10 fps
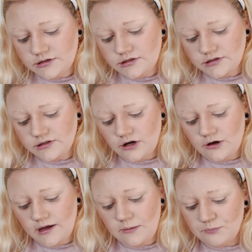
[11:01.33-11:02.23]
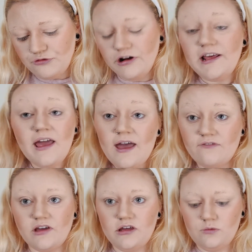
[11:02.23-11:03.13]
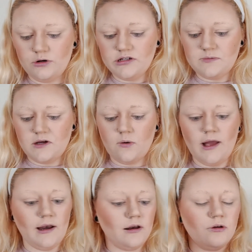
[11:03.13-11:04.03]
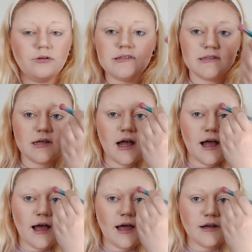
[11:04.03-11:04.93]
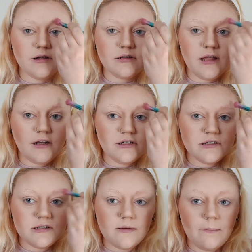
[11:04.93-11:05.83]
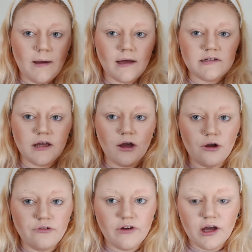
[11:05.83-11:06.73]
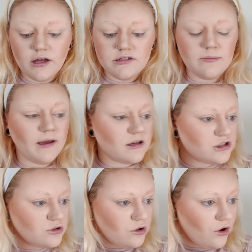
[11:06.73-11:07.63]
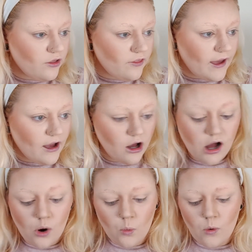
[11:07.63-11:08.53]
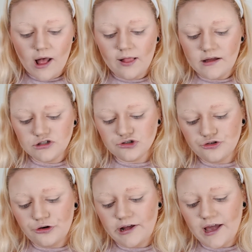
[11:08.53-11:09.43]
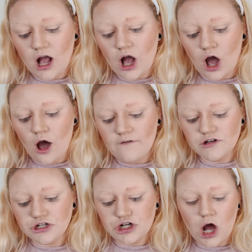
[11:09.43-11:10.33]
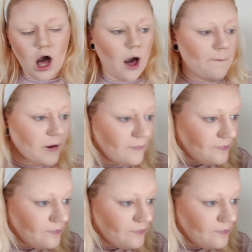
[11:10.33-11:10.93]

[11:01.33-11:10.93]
Just go in pretty heavy. You want it to be quite loose, and then just pat it over to make sure that they are well and truly covered up.